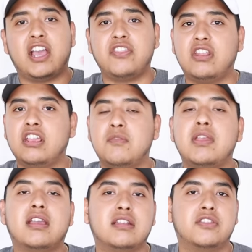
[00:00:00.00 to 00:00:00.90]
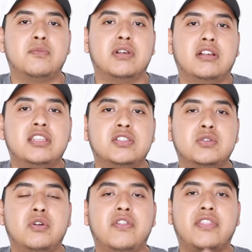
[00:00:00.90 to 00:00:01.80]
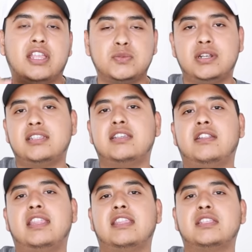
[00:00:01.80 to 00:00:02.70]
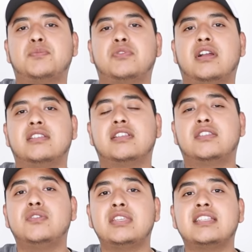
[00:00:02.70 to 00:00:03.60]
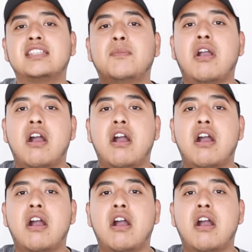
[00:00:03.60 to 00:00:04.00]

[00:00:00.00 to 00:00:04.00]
I thought I could make another milking stool, and that's what I did in this project using some